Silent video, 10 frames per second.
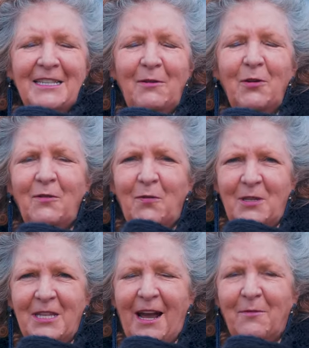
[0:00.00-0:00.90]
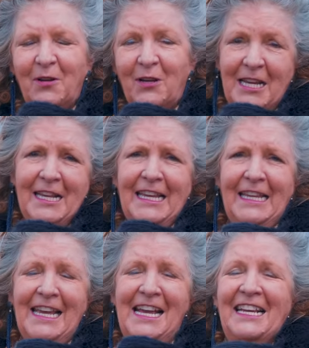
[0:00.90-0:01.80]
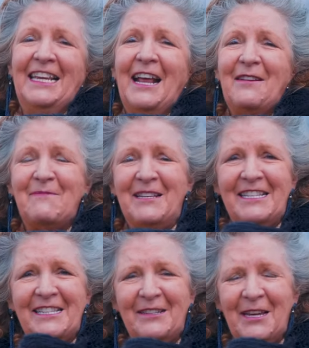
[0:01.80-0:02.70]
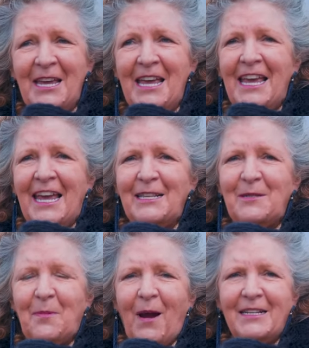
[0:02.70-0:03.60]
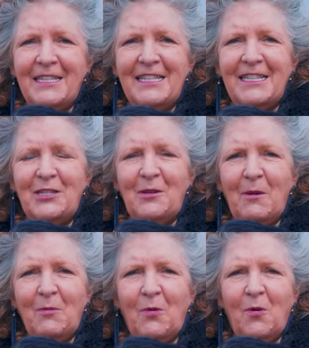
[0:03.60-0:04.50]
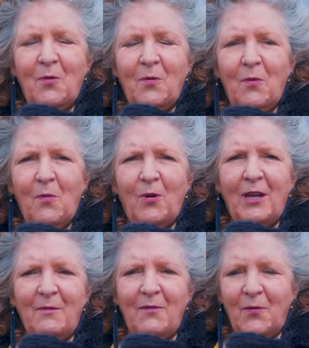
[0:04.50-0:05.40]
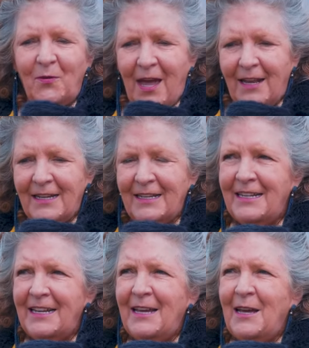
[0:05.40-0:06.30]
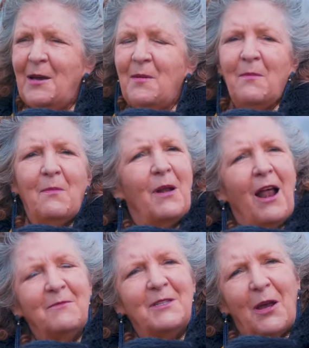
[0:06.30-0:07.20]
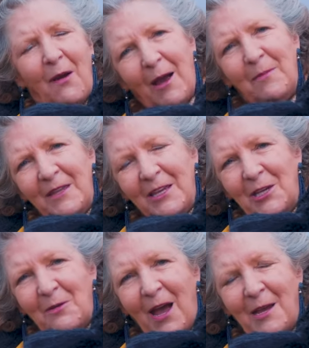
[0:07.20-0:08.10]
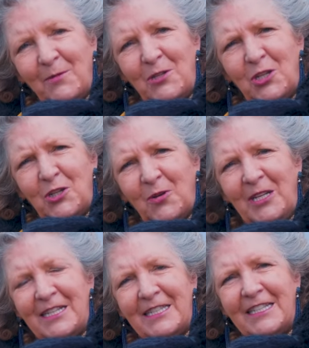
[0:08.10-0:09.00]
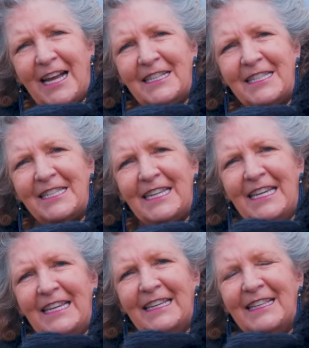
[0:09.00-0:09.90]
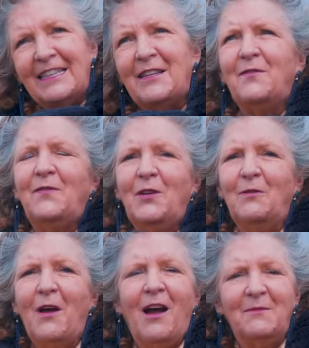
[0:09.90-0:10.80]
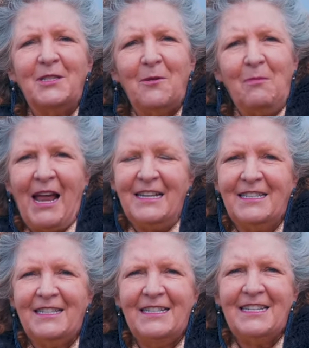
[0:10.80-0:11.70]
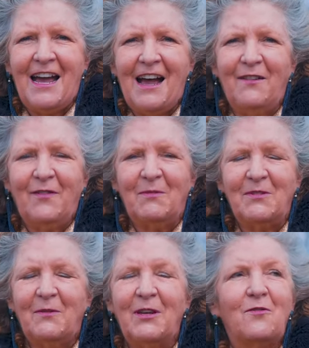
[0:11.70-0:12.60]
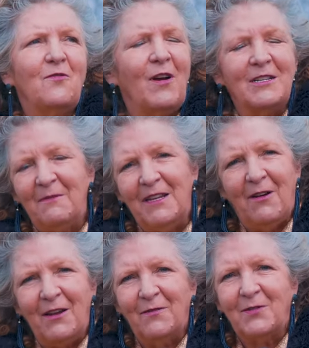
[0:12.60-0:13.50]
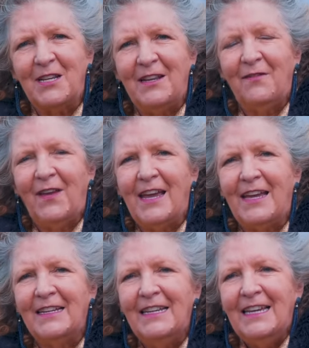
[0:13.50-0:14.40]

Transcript: So we're looking forward to that. We're going to get a bit into practice and do a bit more walking before then. But I'm so happy that you were able to join us and see the view that I'm so blessed to have. I'm so incredibly grateful to live here